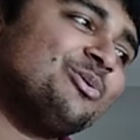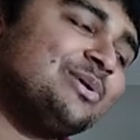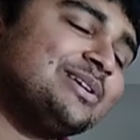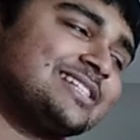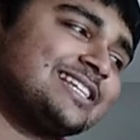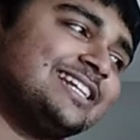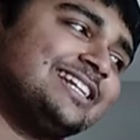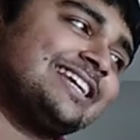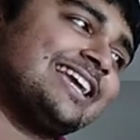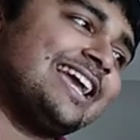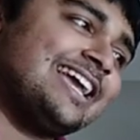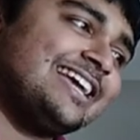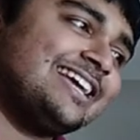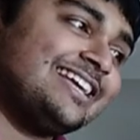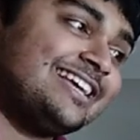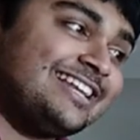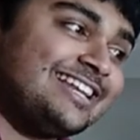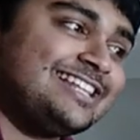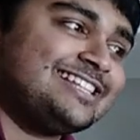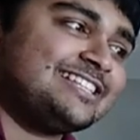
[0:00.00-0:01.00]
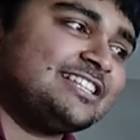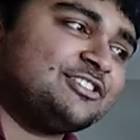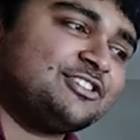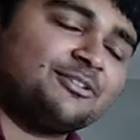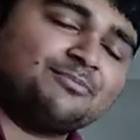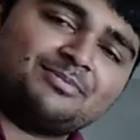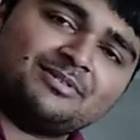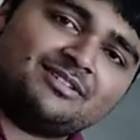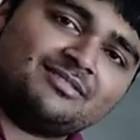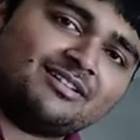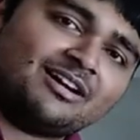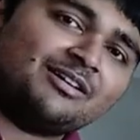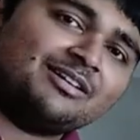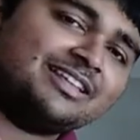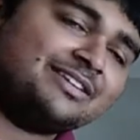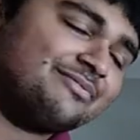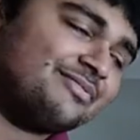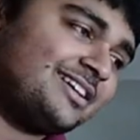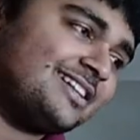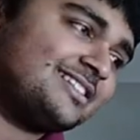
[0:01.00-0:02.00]
always going to get an integer, but I'll
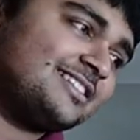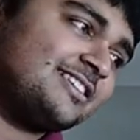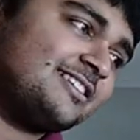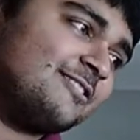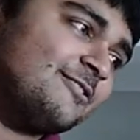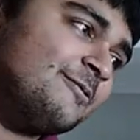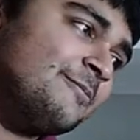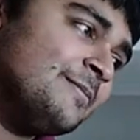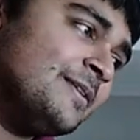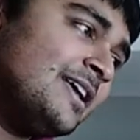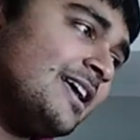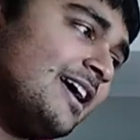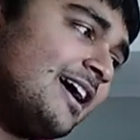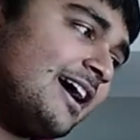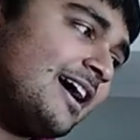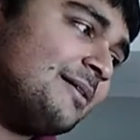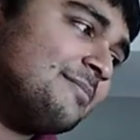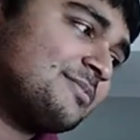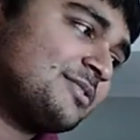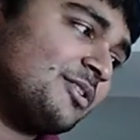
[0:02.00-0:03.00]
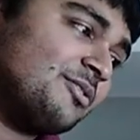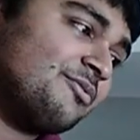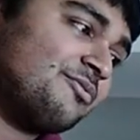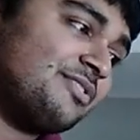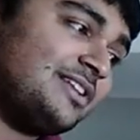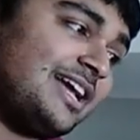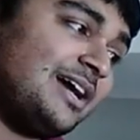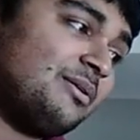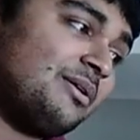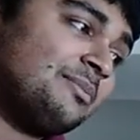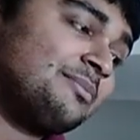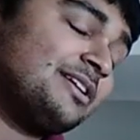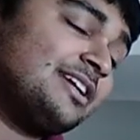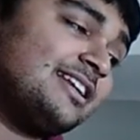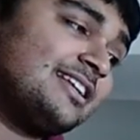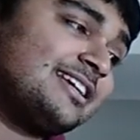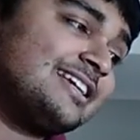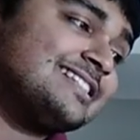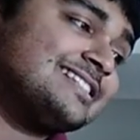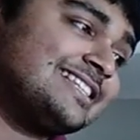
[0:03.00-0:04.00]
leave that to you. So for now, I'm going
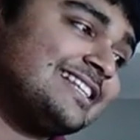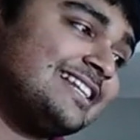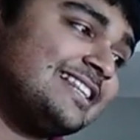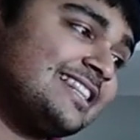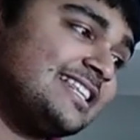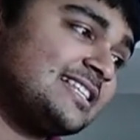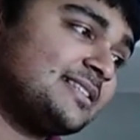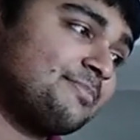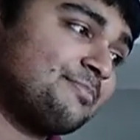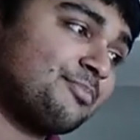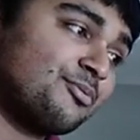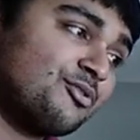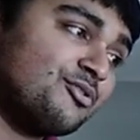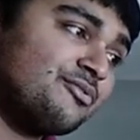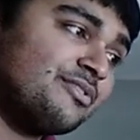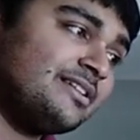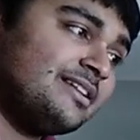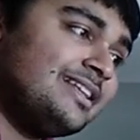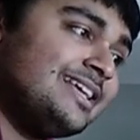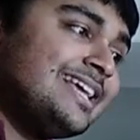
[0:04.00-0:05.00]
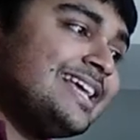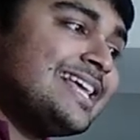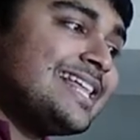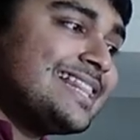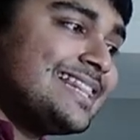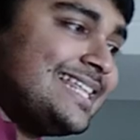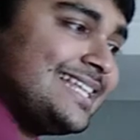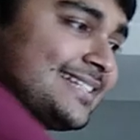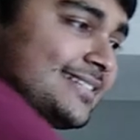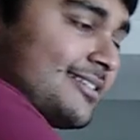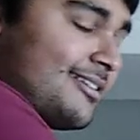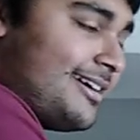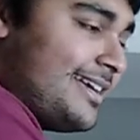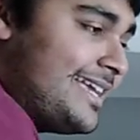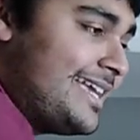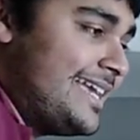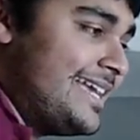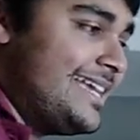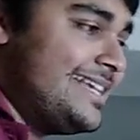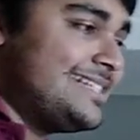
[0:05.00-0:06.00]
to consider this proven. This guy
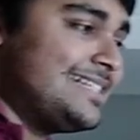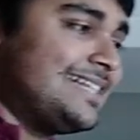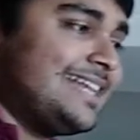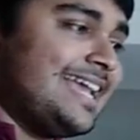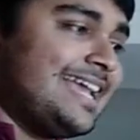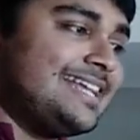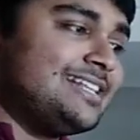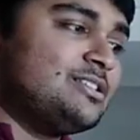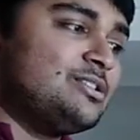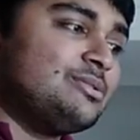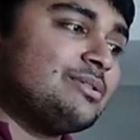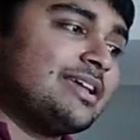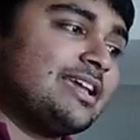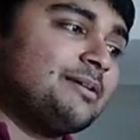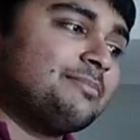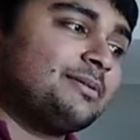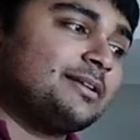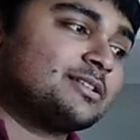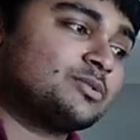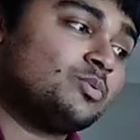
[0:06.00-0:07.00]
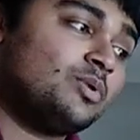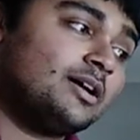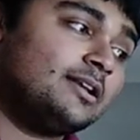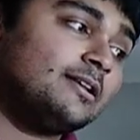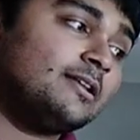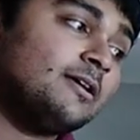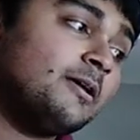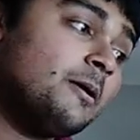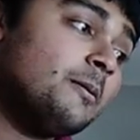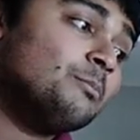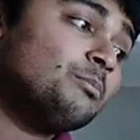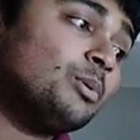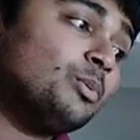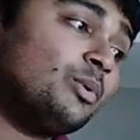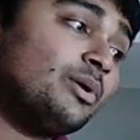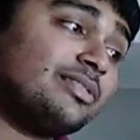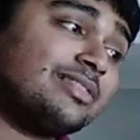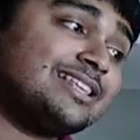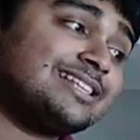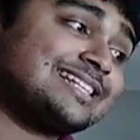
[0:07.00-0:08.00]
here is an a2k+1, but
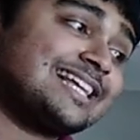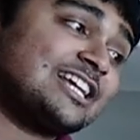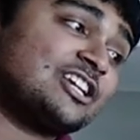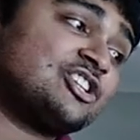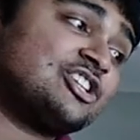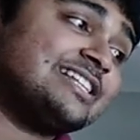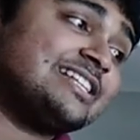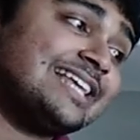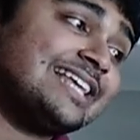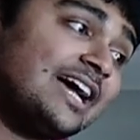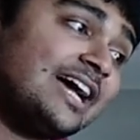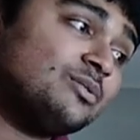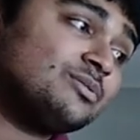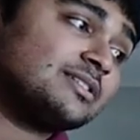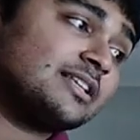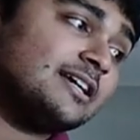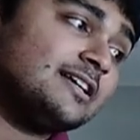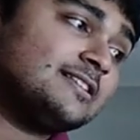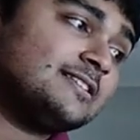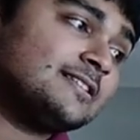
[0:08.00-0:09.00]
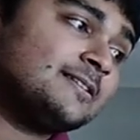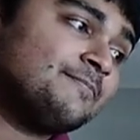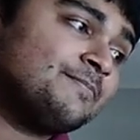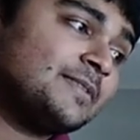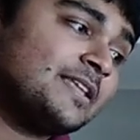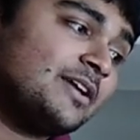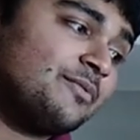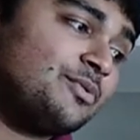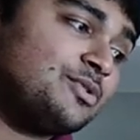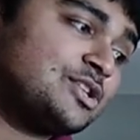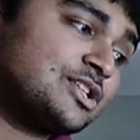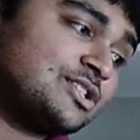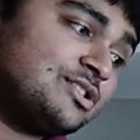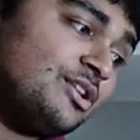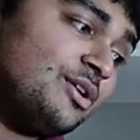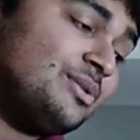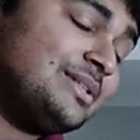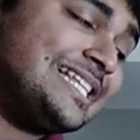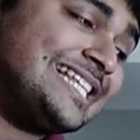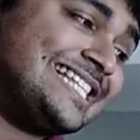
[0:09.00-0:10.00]
what this actually tells us, if we just
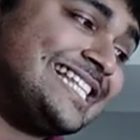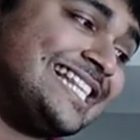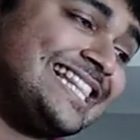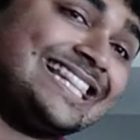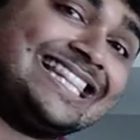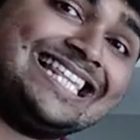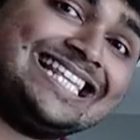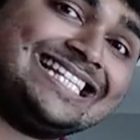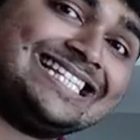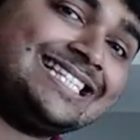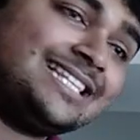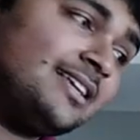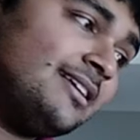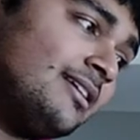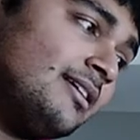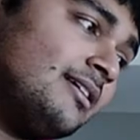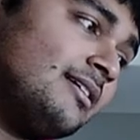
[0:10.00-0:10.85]
notice that this